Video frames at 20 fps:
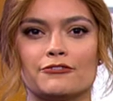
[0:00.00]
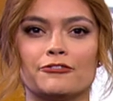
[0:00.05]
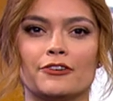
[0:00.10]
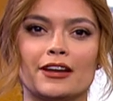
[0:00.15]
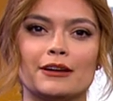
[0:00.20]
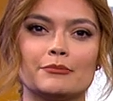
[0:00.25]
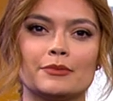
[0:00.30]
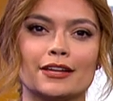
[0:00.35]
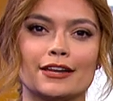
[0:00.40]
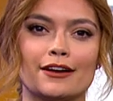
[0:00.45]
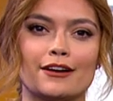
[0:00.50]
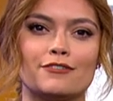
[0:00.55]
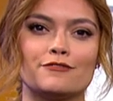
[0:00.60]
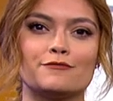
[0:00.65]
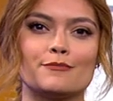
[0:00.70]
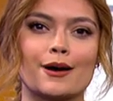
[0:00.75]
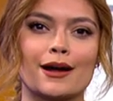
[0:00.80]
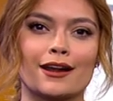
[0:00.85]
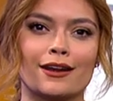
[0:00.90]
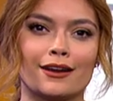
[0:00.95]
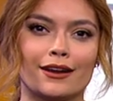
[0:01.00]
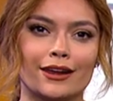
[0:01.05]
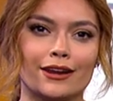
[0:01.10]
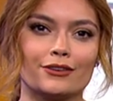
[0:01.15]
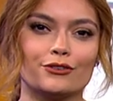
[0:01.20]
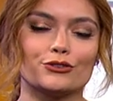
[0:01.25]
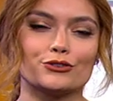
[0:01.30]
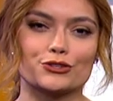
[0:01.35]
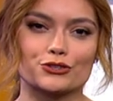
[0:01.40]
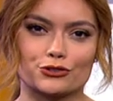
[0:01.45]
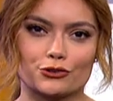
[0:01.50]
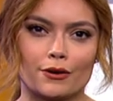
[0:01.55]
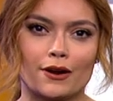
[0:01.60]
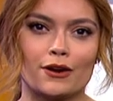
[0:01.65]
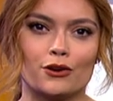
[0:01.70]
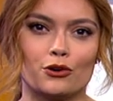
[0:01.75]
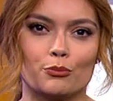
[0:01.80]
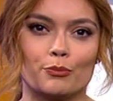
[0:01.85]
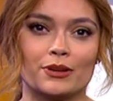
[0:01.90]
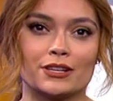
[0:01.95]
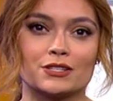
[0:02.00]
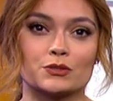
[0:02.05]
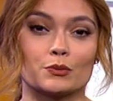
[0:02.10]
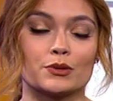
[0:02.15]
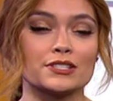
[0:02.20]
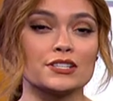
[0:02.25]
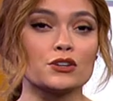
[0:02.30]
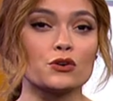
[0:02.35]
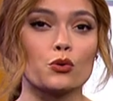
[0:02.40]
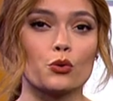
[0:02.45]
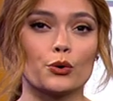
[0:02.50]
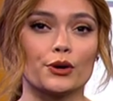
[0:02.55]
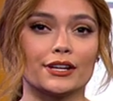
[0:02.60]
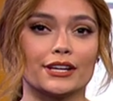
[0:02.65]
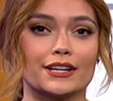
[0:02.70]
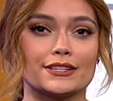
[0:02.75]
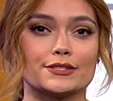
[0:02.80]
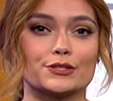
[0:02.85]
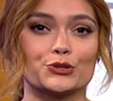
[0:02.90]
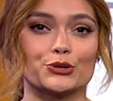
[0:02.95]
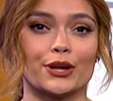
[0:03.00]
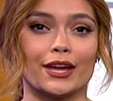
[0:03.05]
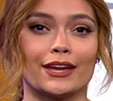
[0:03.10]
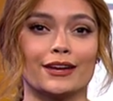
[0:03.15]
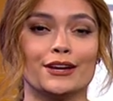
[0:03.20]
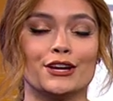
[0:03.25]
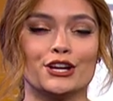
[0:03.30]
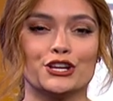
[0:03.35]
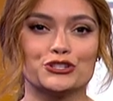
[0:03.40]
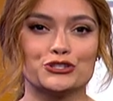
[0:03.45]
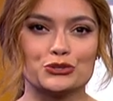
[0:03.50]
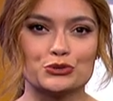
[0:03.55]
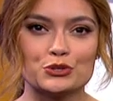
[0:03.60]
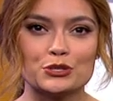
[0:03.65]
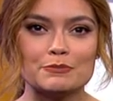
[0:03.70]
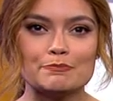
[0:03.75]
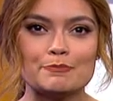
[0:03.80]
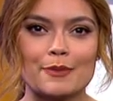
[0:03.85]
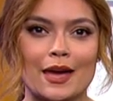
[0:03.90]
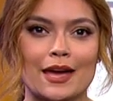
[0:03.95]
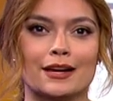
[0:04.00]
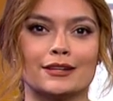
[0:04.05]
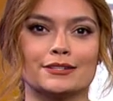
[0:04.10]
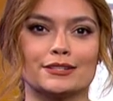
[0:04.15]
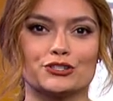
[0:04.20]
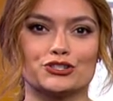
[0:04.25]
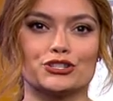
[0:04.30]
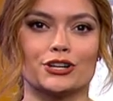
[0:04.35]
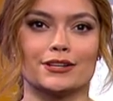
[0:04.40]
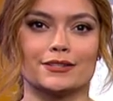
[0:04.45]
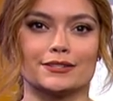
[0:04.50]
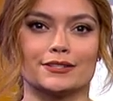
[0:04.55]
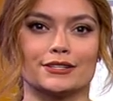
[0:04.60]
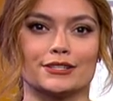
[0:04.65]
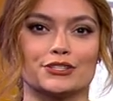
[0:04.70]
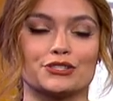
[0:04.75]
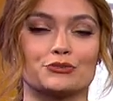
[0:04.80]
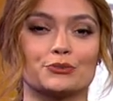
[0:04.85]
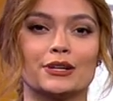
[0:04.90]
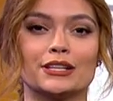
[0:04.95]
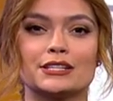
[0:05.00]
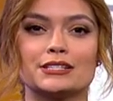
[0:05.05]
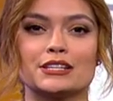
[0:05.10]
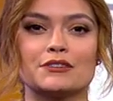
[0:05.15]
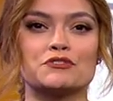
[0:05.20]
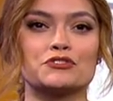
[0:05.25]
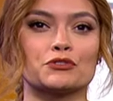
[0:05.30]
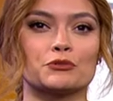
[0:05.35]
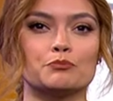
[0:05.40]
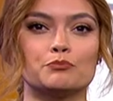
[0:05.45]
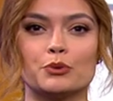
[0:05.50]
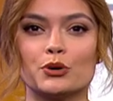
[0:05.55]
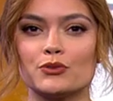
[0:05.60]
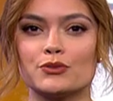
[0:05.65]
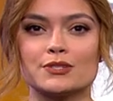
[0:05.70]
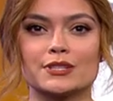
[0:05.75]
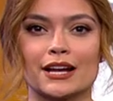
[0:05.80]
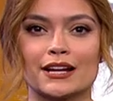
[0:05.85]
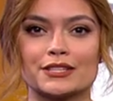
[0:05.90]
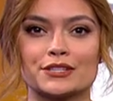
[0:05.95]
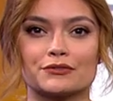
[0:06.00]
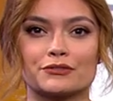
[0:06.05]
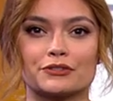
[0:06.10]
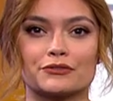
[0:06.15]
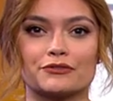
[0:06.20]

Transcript: family of Marlen Ochoa Lopez was in court yesterday to demand justice. Relatives from both sides of her